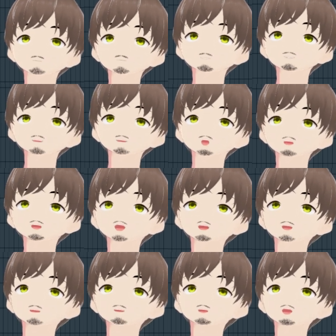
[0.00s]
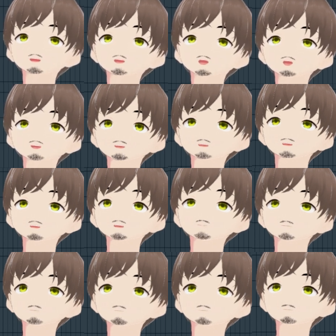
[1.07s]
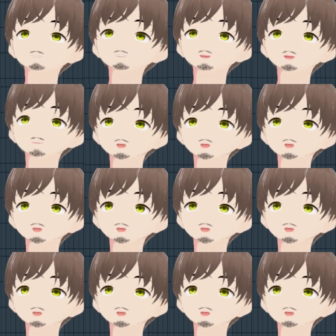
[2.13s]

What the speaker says: And all I did for the limiter is